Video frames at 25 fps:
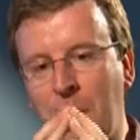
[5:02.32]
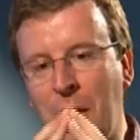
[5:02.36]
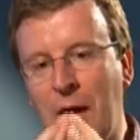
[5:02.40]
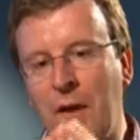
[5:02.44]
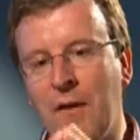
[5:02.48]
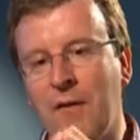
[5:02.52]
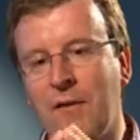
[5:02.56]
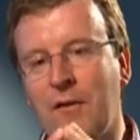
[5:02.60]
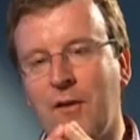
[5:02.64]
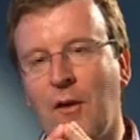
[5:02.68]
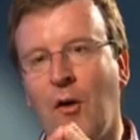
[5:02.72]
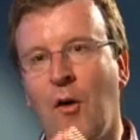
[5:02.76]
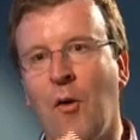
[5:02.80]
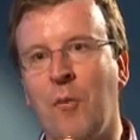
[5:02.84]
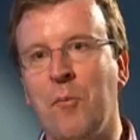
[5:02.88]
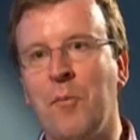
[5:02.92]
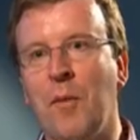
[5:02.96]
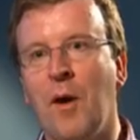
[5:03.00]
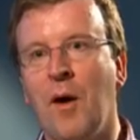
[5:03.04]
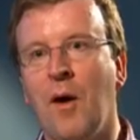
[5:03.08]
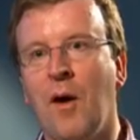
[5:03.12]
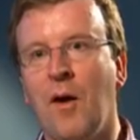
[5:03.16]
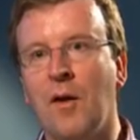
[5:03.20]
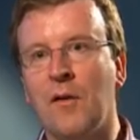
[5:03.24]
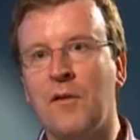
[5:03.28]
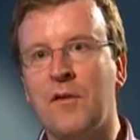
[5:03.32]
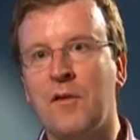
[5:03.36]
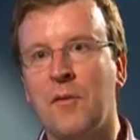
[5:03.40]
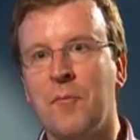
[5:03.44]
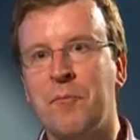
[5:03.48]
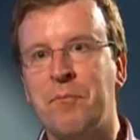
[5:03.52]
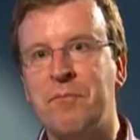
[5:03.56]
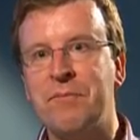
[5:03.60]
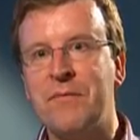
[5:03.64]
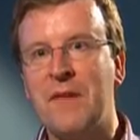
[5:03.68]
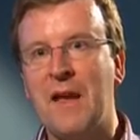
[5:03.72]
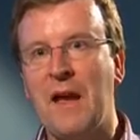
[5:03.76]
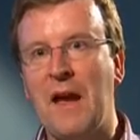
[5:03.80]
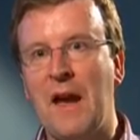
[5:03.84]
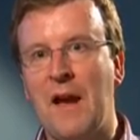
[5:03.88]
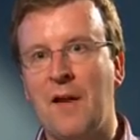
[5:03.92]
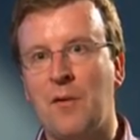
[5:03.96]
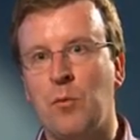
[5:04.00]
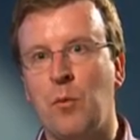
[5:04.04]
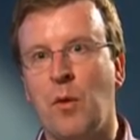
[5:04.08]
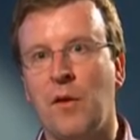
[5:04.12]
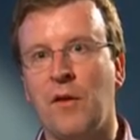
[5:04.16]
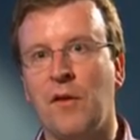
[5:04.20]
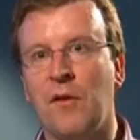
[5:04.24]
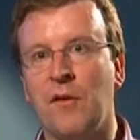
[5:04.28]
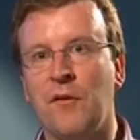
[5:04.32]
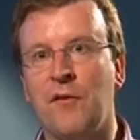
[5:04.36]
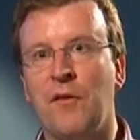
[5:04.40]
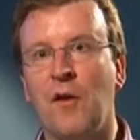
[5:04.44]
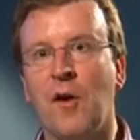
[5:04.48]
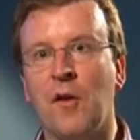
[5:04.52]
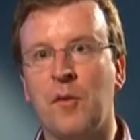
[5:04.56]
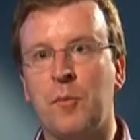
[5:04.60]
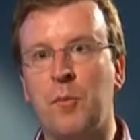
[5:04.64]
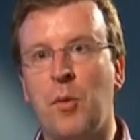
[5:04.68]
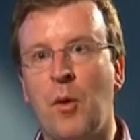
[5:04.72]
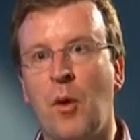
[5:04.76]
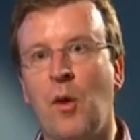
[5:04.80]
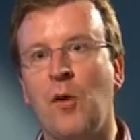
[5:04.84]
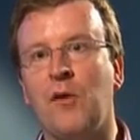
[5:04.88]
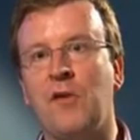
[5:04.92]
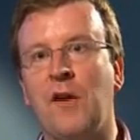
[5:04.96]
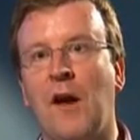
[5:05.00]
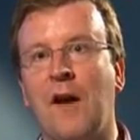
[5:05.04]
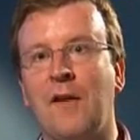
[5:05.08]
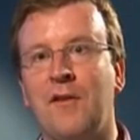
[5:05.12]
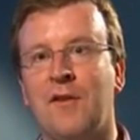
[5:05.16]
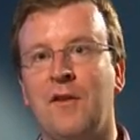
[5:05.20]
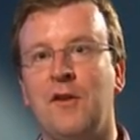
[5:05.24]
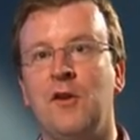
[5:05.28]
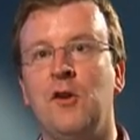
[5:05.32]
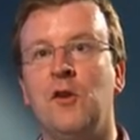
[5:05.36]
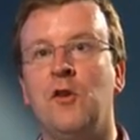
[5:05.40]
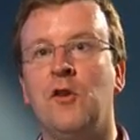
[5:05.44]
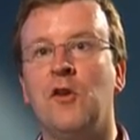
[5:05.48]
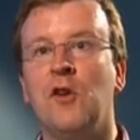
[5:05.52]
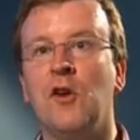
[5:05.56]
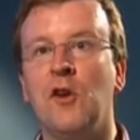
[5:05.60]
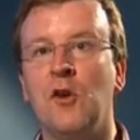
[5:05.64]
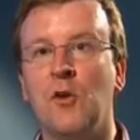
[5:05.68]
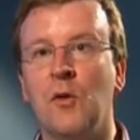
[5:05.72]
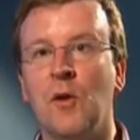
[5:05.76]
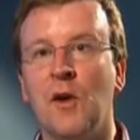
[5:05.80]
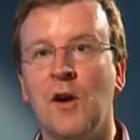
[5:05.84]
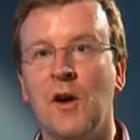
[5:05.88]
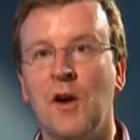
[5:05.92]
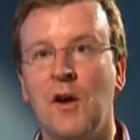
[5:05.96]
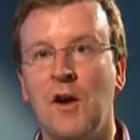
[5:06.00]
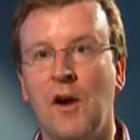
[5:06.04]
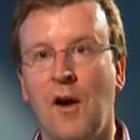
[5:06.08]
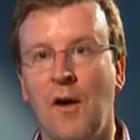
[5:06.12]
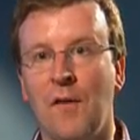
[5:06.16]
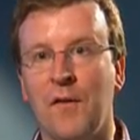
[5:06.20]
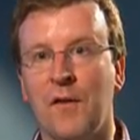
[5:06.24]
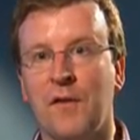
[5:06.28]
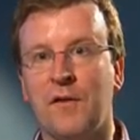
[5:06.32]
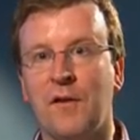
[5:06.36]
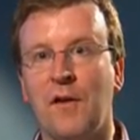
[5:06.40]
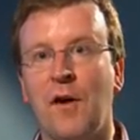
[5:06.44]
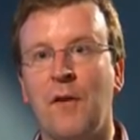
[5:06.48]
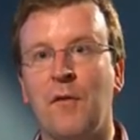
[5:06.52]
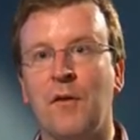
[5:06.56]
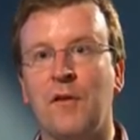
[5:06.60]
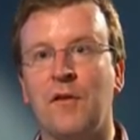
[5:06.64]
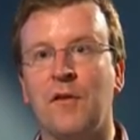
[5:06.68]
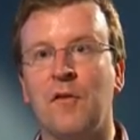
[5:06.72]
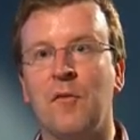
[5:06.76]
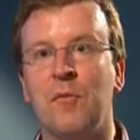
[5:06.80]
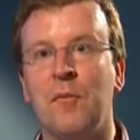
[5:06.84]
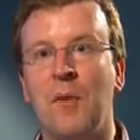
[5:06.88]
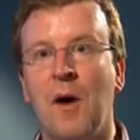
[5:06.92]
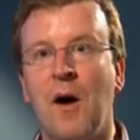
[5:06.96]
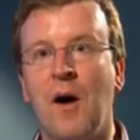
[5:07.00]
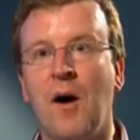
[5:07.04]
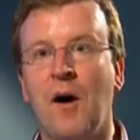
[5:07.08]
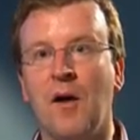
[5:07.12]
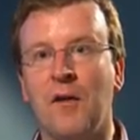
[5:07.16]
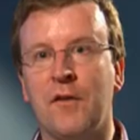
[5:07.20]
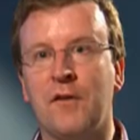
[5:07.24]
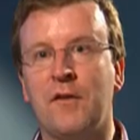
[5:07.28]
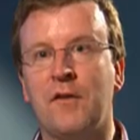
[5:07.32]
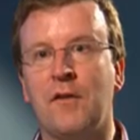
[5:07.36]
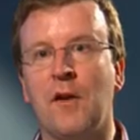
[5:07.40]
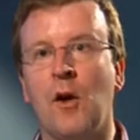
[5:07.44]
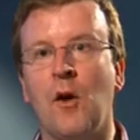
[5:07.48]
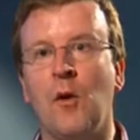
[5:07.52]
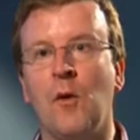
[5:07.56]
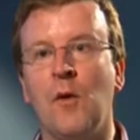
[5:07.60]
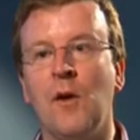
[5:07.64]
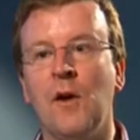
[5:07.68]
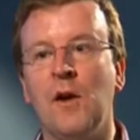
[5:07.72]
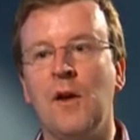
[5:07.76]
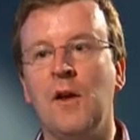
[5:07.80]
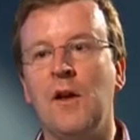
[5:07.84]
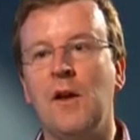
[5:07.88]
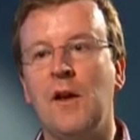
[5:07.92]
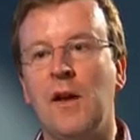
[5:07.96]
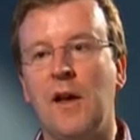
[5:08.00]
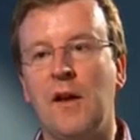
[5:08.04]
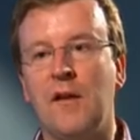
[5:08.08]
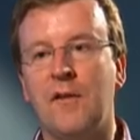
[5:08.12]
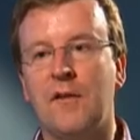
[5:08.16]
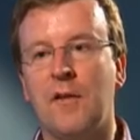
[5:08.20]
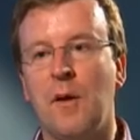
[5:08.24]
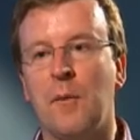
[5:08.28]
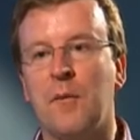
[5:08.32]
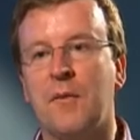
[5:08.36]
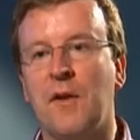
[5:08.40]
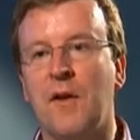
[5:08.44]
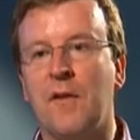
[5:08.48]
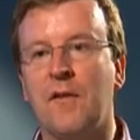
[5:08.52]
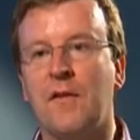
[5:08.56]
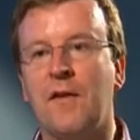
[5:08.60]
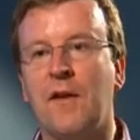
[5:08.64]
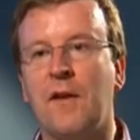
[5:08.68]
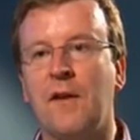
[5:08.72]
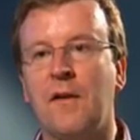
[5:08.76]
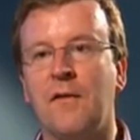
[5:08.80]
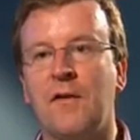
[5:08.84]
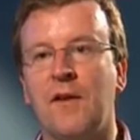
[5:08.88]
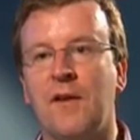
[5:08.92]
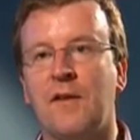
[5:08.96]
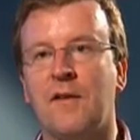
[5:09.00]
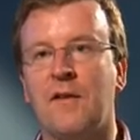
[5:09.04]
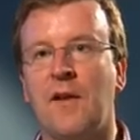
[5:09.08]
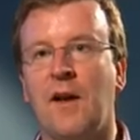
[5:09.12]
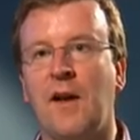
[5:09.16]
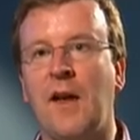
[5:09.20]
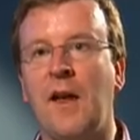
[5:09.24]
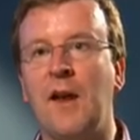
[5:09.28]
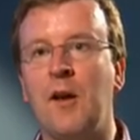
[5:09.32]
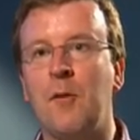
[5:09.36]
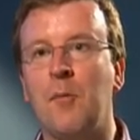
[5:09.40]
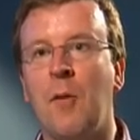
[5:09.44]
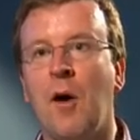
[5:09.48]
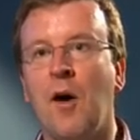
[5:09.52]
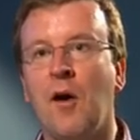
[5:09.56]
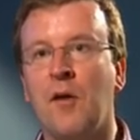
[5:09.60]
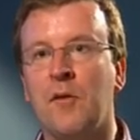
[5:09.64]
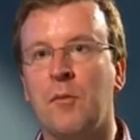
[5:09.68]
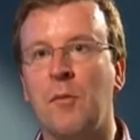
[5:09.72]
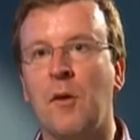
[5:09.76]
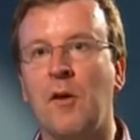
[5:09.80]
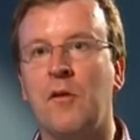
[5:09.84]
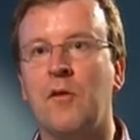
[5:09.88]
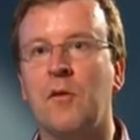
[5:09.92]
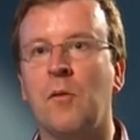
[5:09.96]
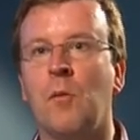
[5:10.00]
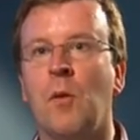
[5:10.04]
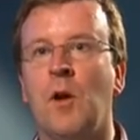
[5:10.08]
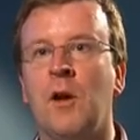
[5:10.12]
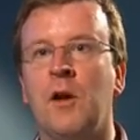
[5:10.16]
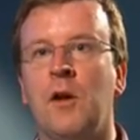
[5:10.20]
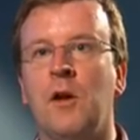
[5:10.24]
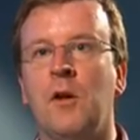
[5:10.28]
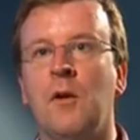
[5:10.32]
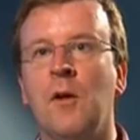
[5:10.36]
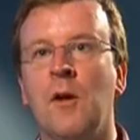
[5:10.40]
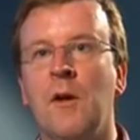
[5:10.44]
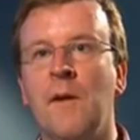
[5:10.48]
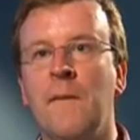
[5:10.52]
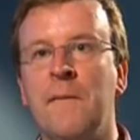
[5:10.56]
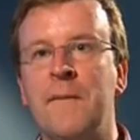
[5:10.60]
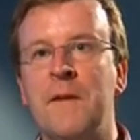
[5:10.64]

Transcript: a base on Mars as one of the first projects that you do on the surface of Mars. So in some sense, think of it as like any Mars mission, where you